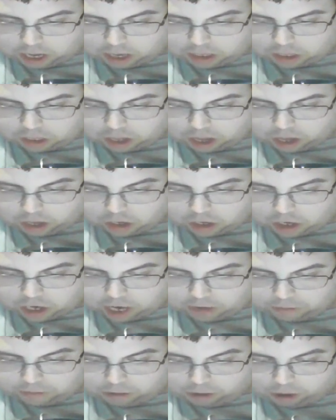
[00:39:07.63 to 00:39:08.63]
a da
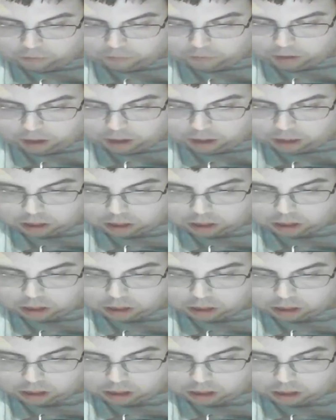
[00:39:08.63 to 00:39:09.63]
Chief's office.
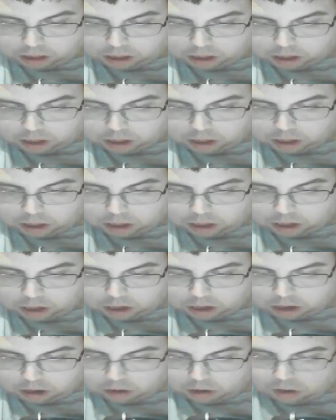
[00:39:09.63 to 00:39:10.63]

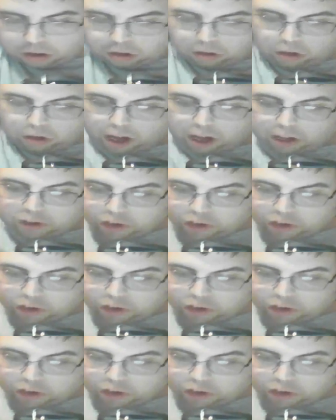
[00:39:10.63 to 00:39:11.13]
Goes to da